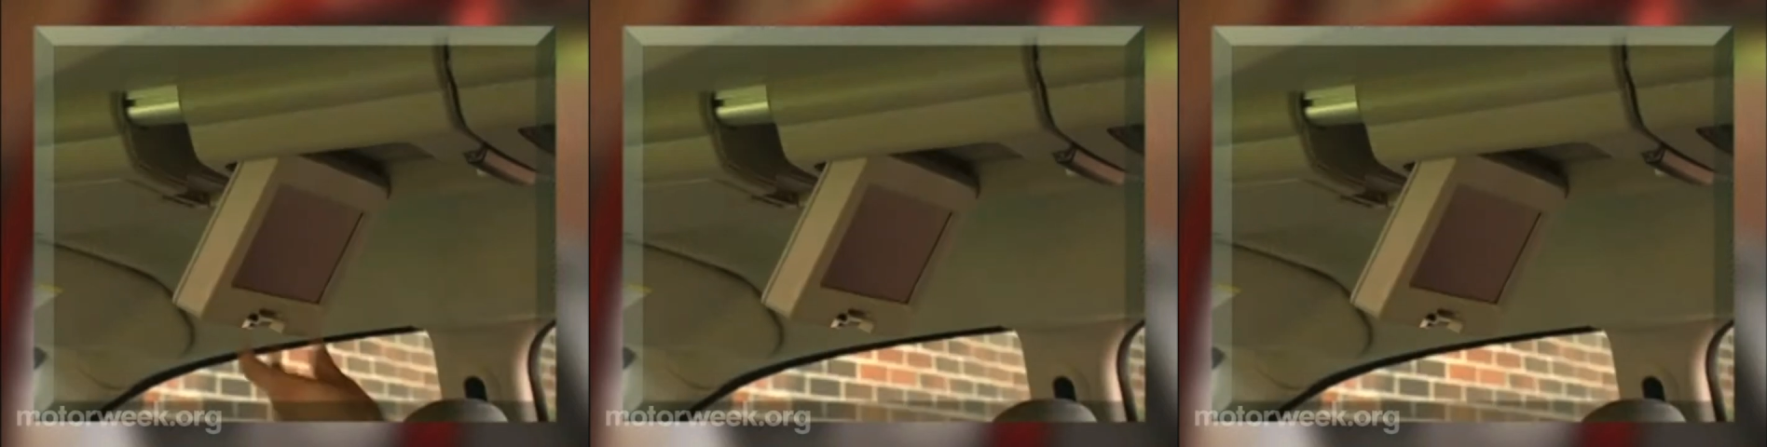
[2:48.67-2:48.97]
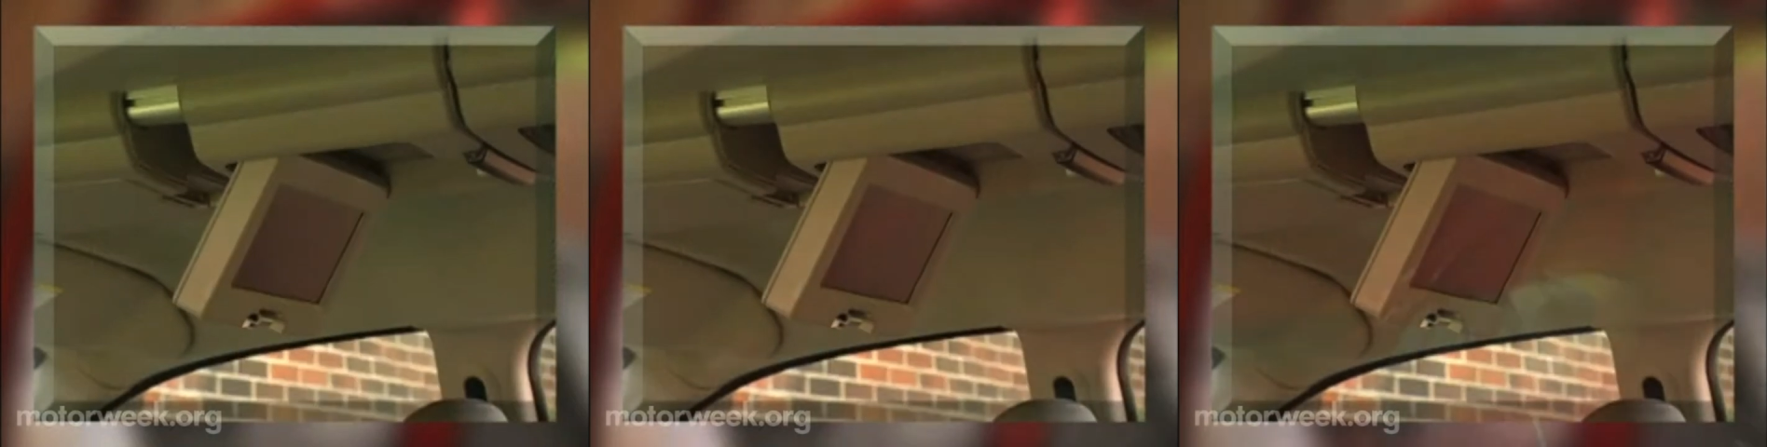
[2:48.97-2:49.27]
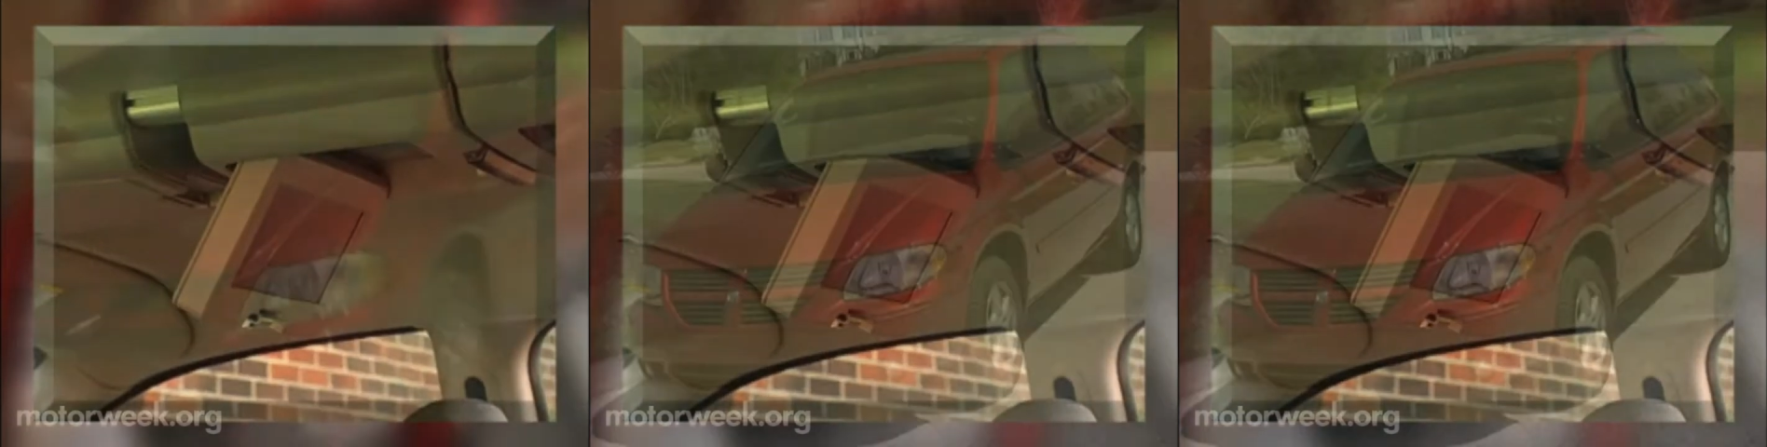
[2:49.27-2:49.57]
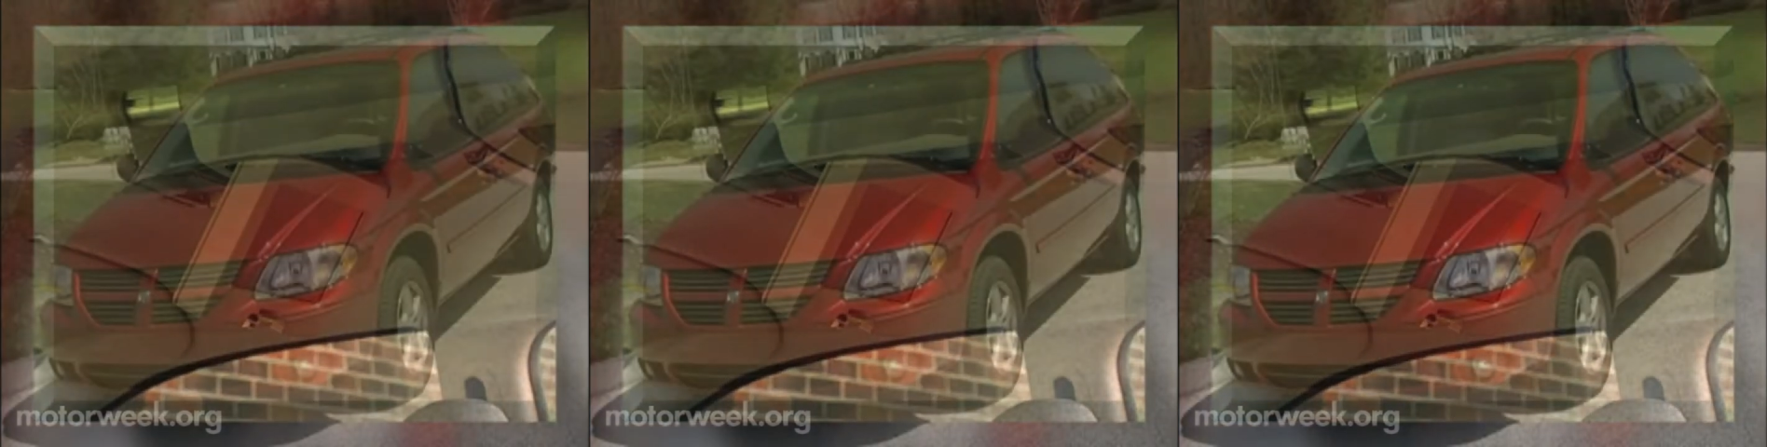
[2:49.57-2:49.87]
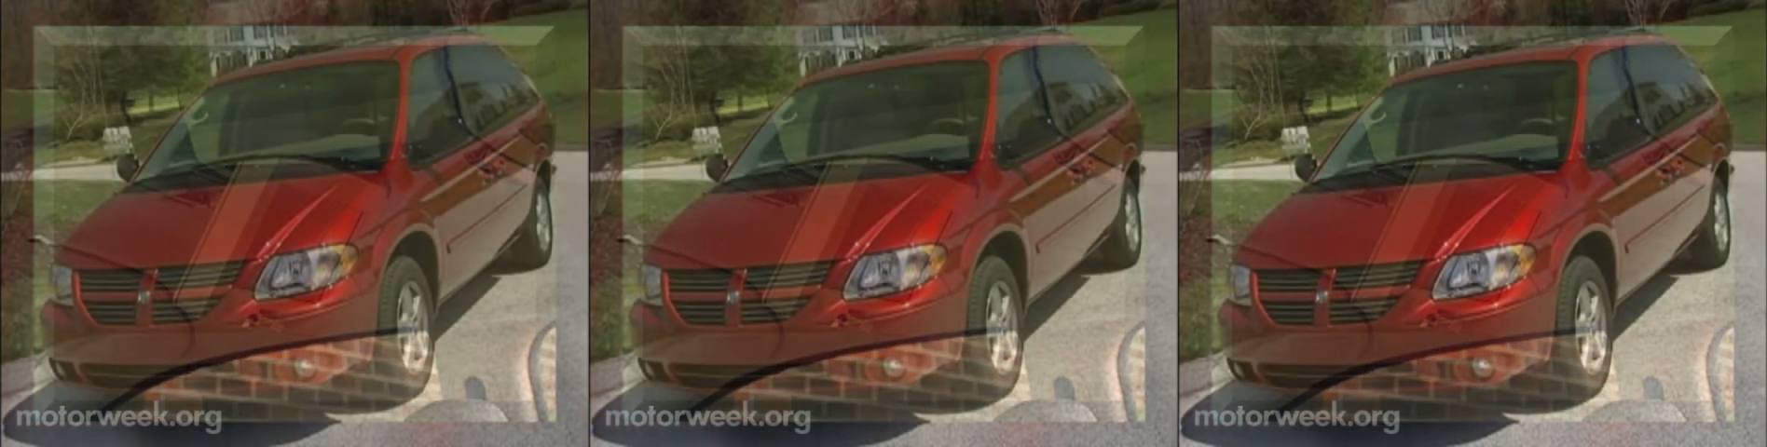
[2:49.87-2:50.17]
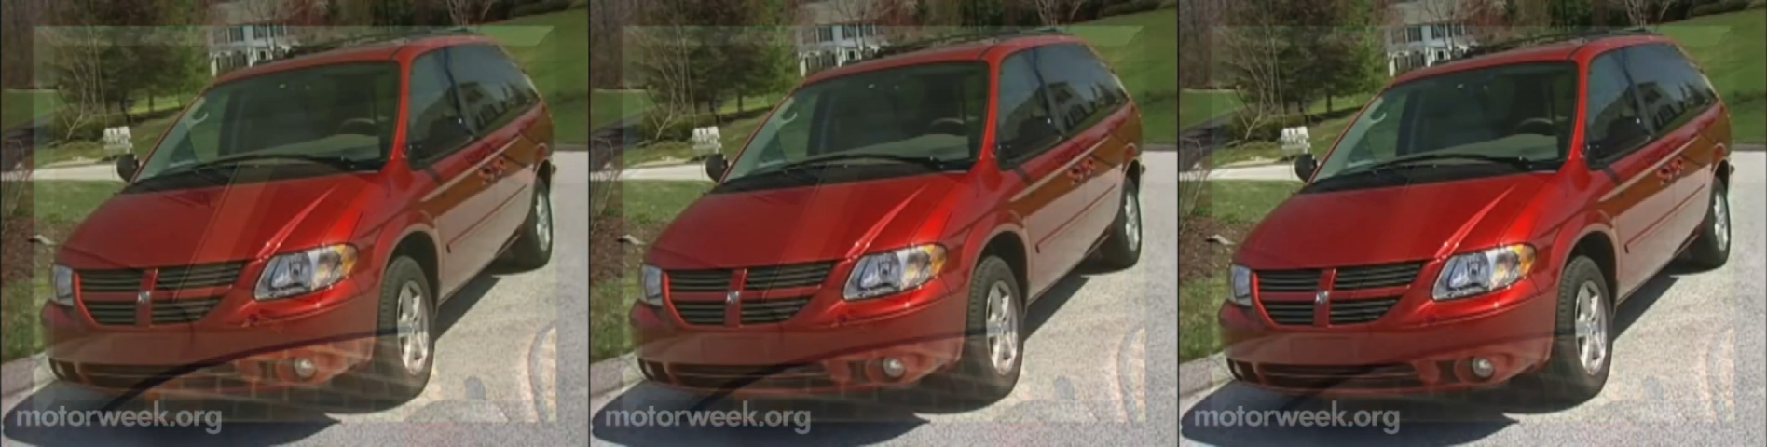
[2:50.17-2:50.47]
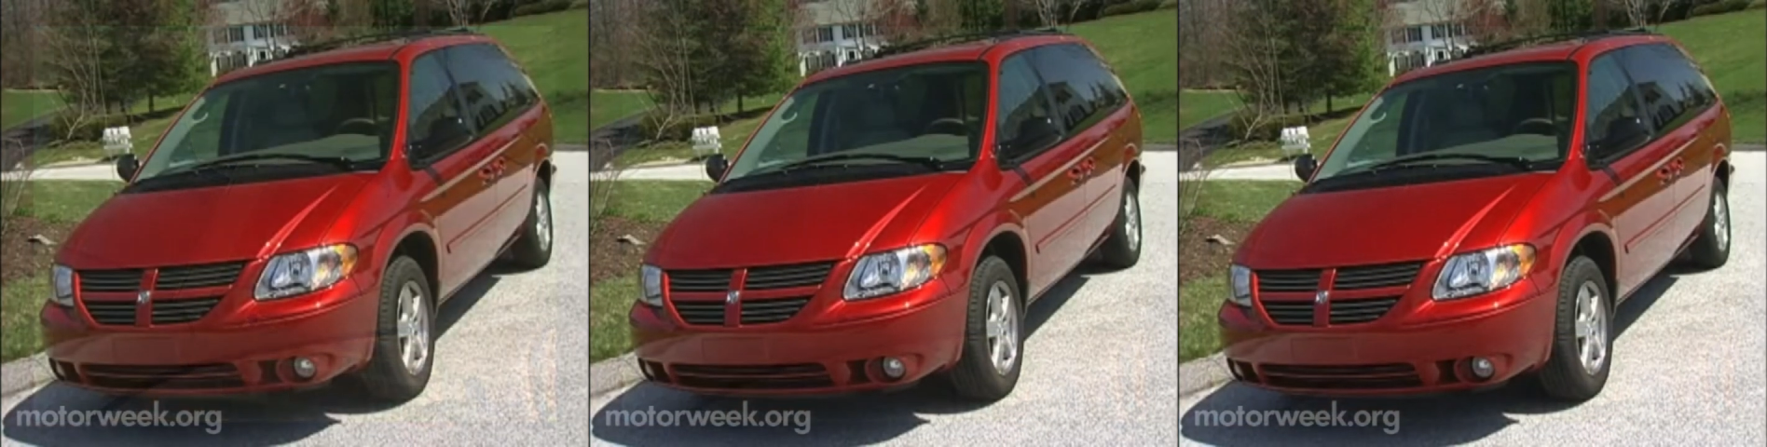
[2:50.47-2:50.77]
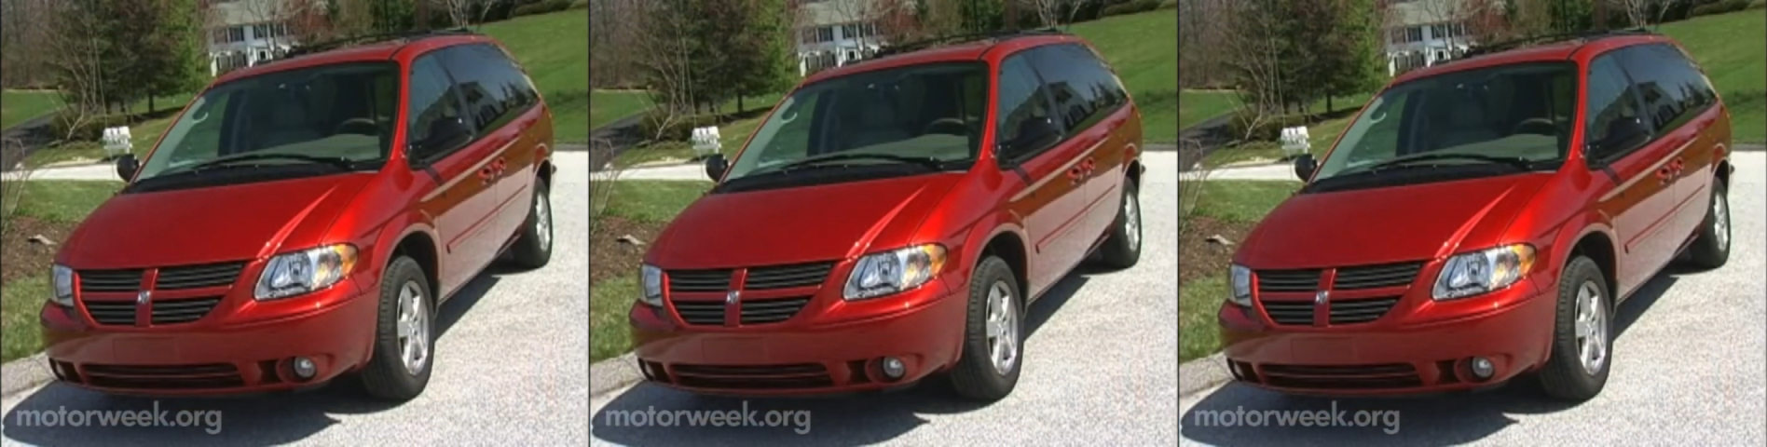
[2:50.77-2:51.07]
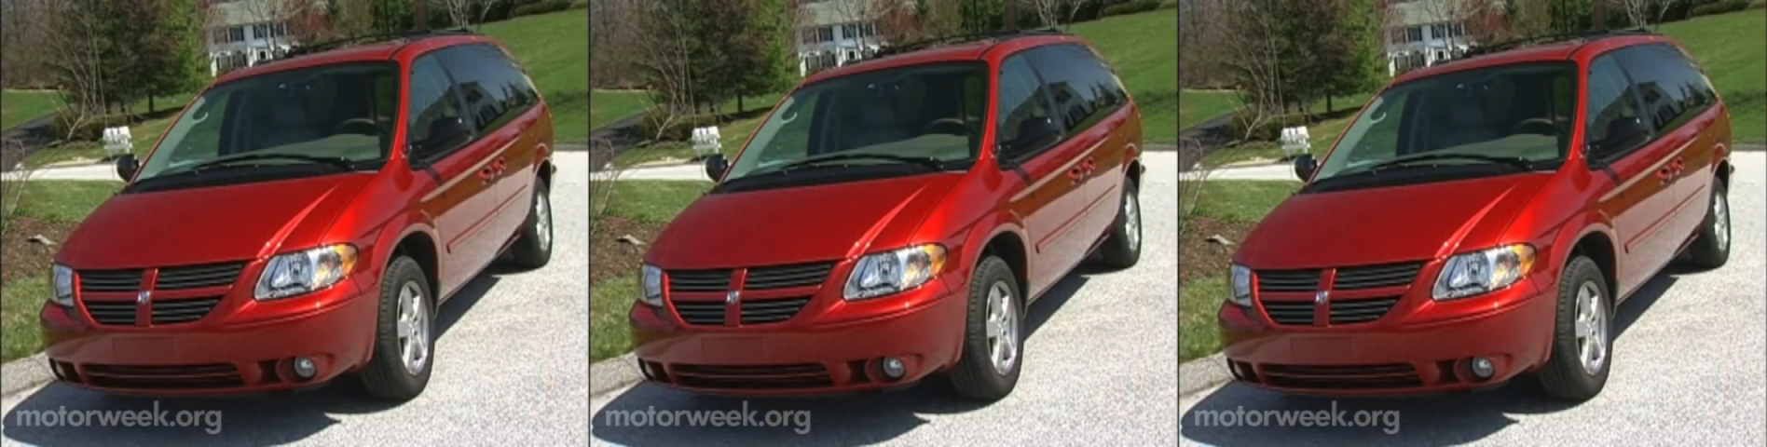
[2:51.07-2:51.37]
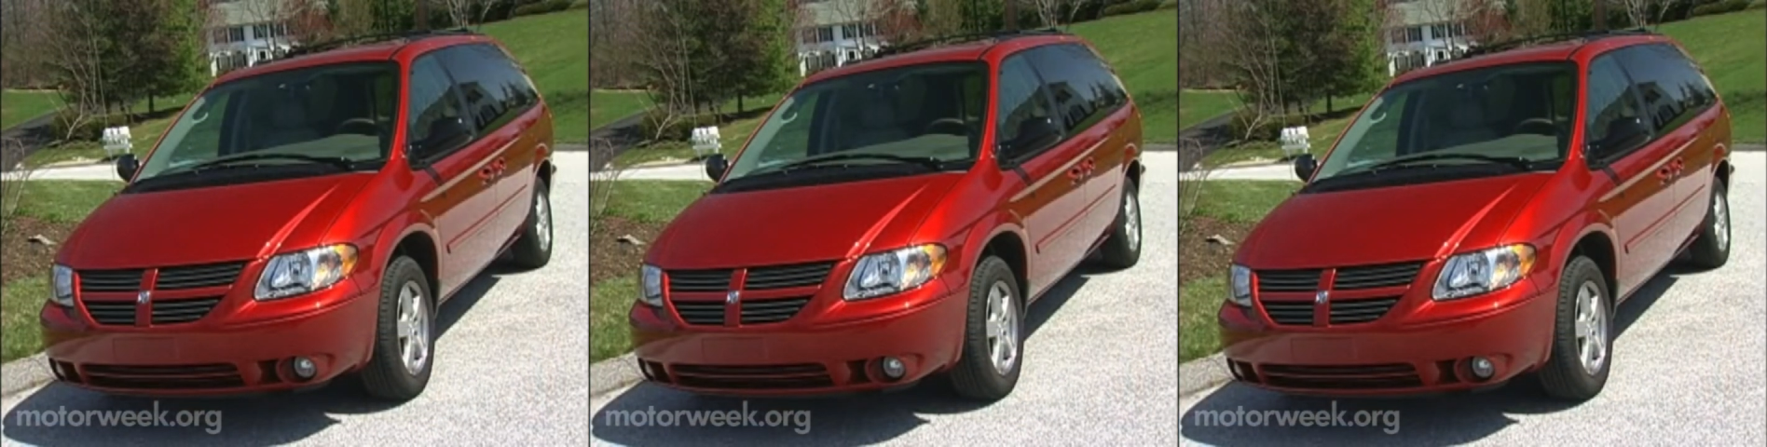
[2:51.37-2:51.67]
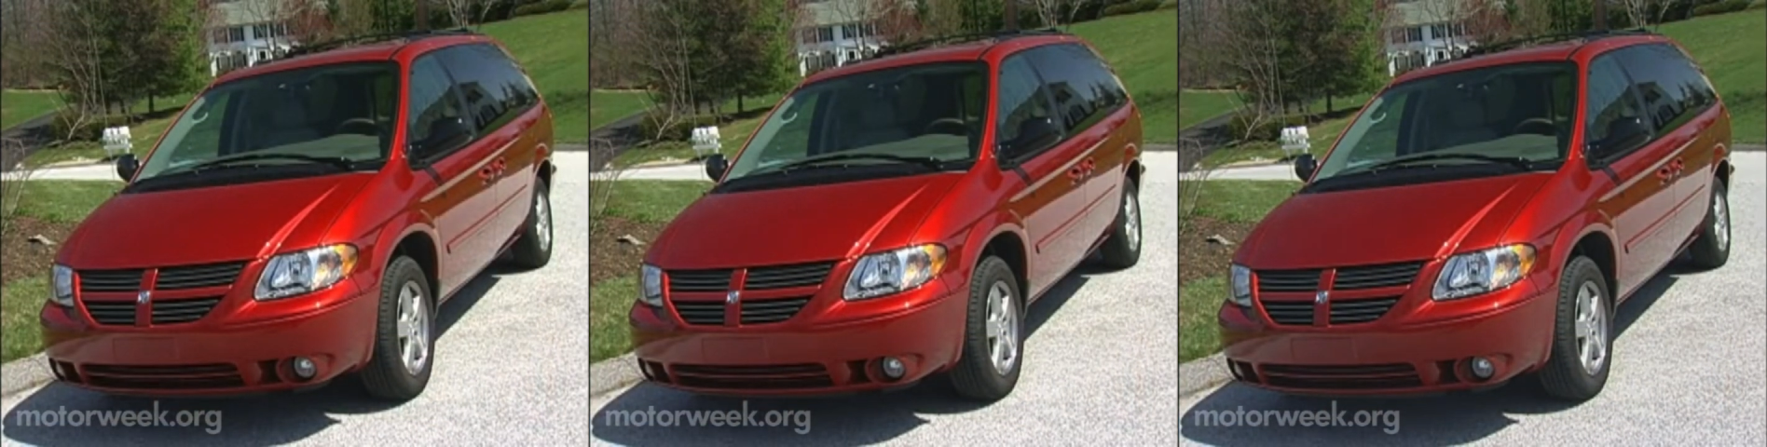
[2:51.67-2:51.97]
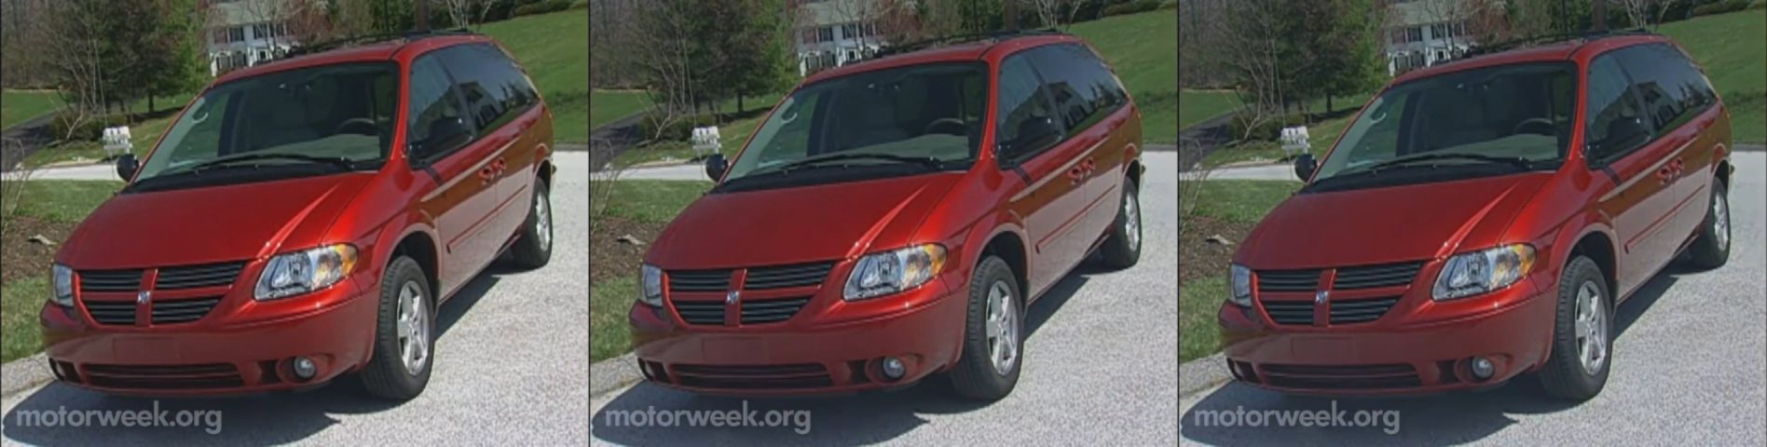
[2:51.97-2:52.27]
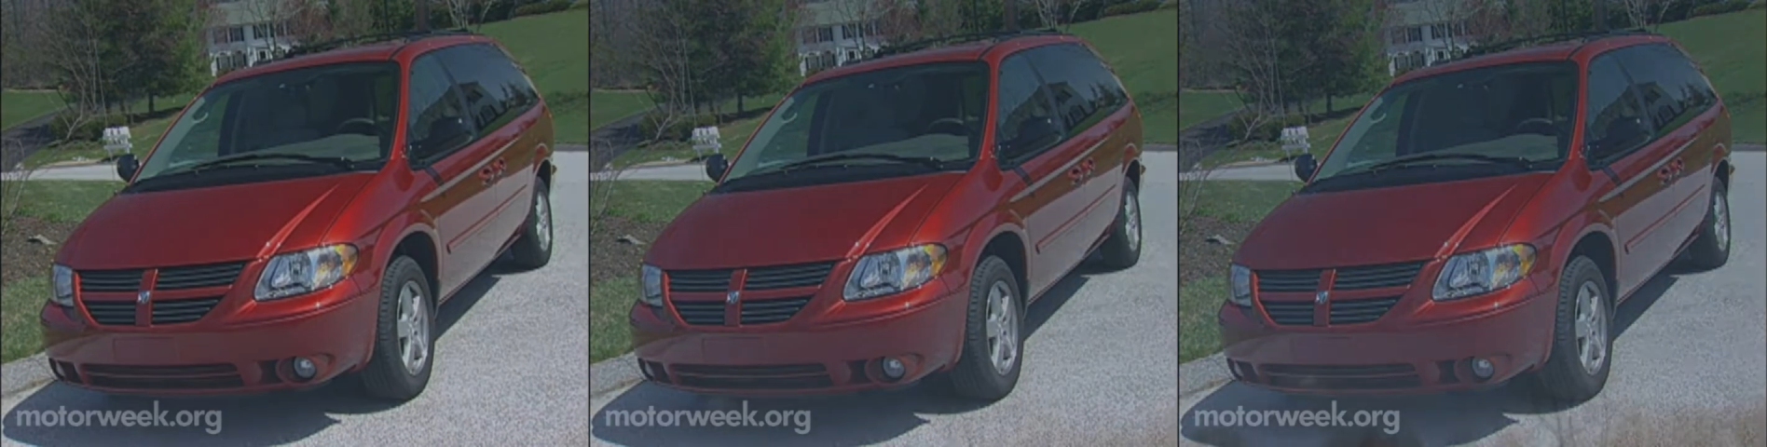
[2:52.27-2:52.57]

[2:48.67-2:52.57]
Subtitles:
Nobody's mouth can be seen.